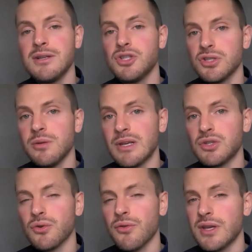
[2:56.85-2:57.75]
just to make
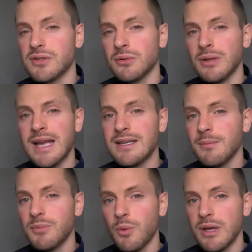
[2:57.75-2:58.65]
sure things are lined
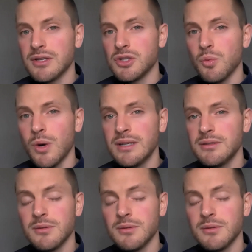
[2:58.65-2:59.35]
up the way that you want it